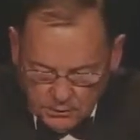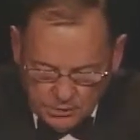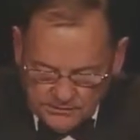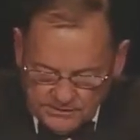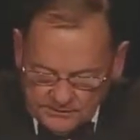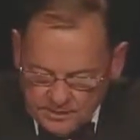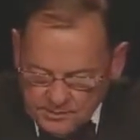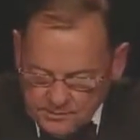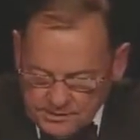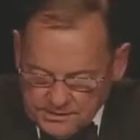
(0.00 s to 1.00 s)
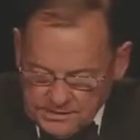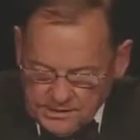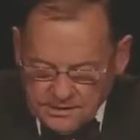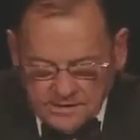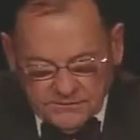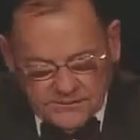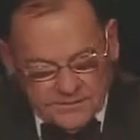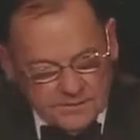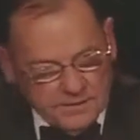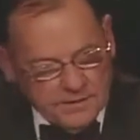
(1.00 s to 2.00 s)
or the $700 million
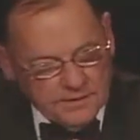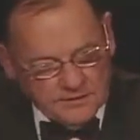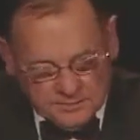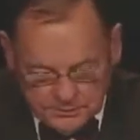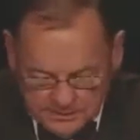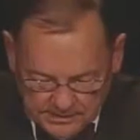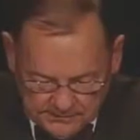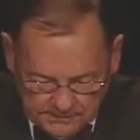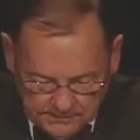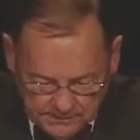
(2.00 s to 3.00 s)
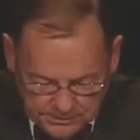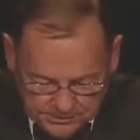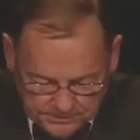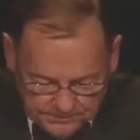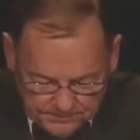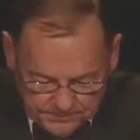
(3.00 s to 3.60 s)
deficit in the CPS budget.